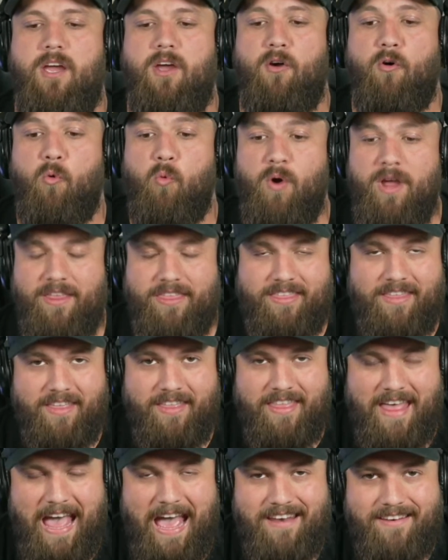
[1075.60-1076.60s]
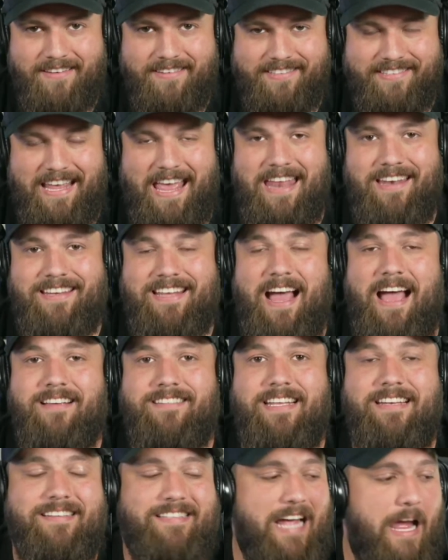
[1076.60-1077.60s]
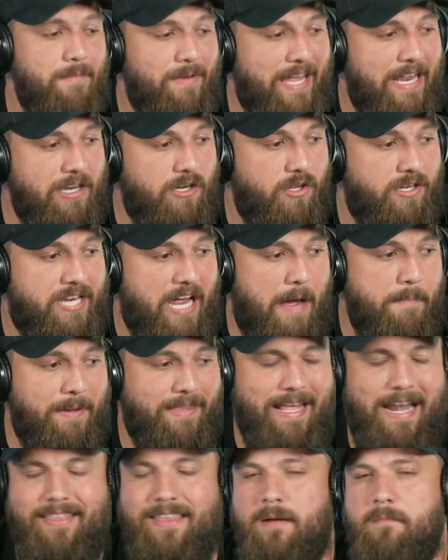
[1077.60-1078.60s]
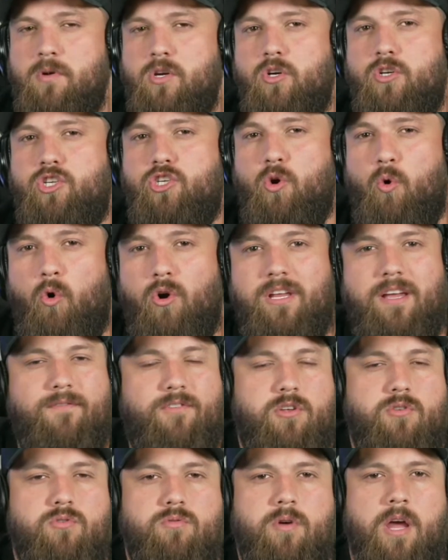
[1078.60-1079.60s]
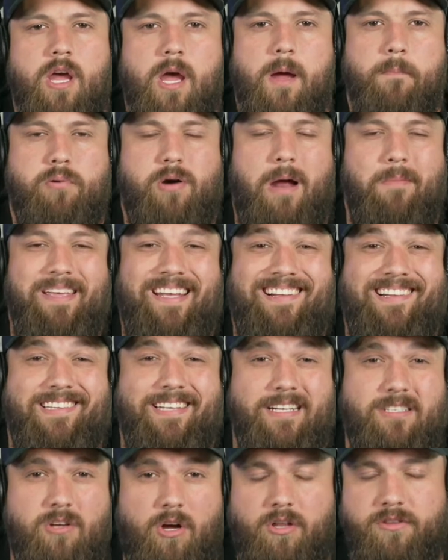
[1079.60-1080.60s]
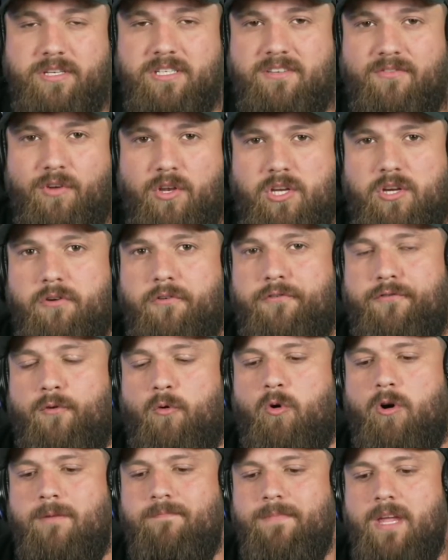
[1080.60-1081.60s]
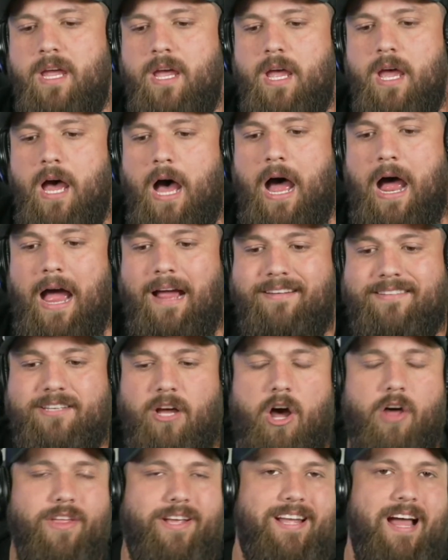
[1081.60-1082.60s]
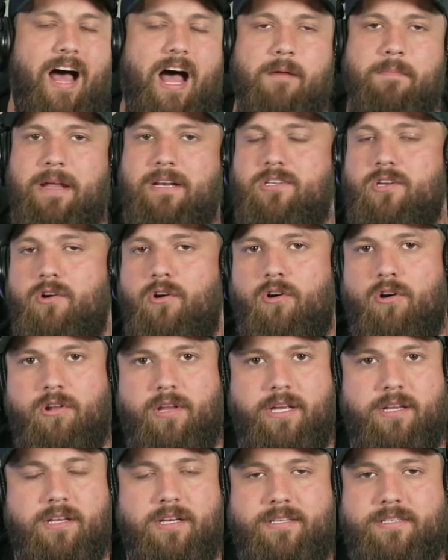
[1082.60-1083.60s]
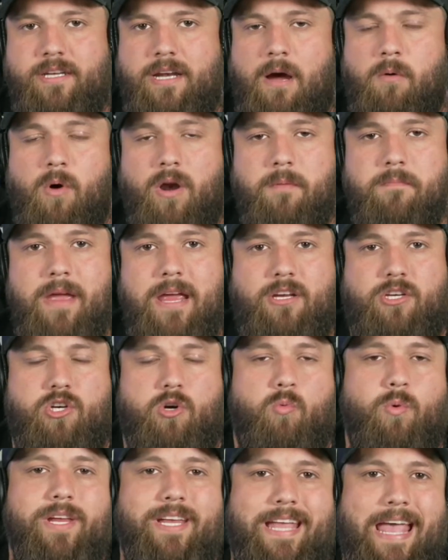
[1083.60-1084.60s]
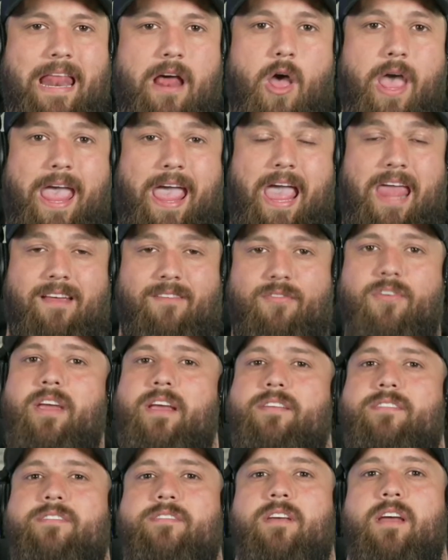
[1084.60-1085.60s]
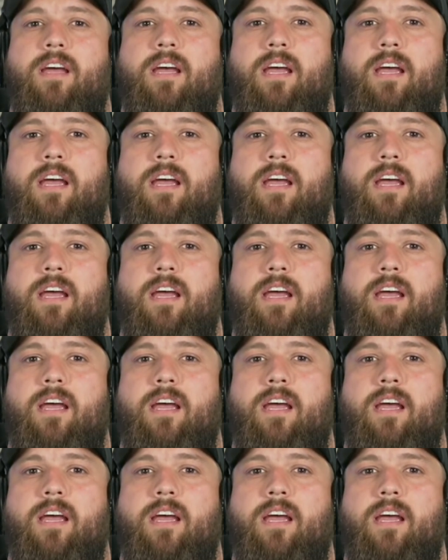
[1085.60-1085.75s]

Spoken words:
With that said, guys, it is time to get into the topic that I think a majority of you probably clicked on this video for. I saw the comments early. Listen, I want to make sure we get ahead of this.